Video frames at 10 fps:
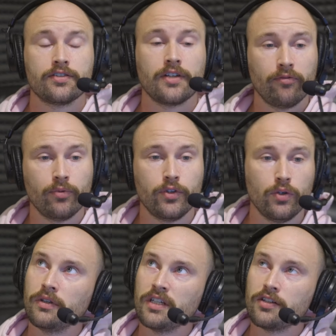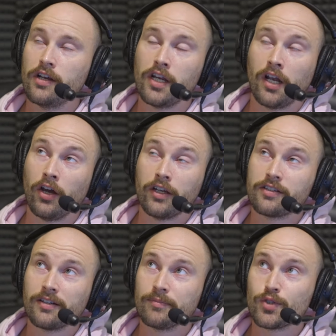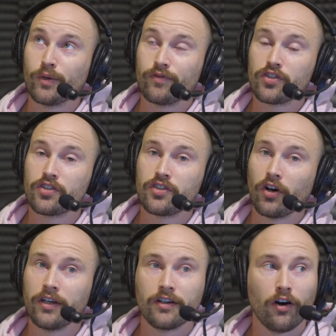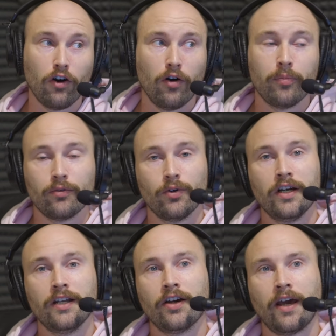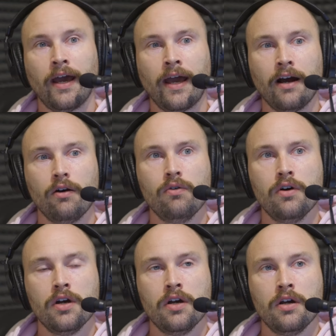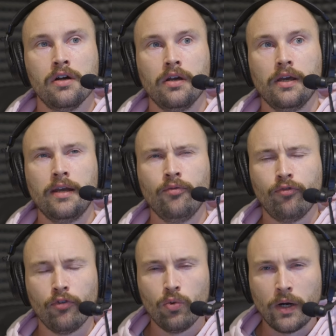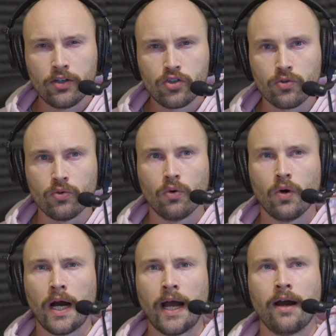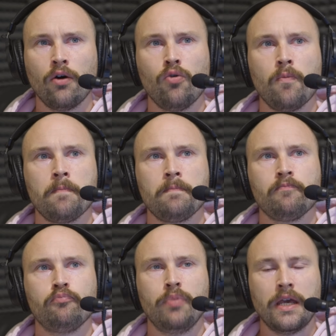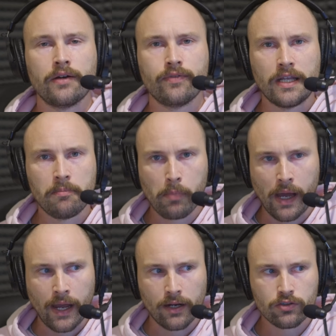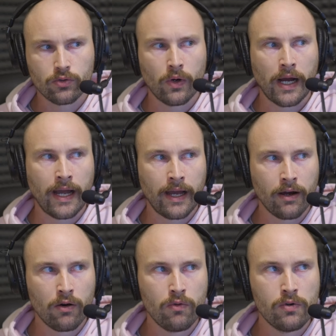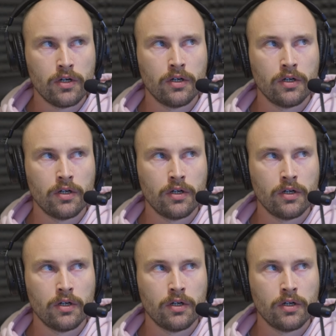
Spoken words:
stuff with you. This is like some sort of psych op, right? Like how influential or how big of an impact or how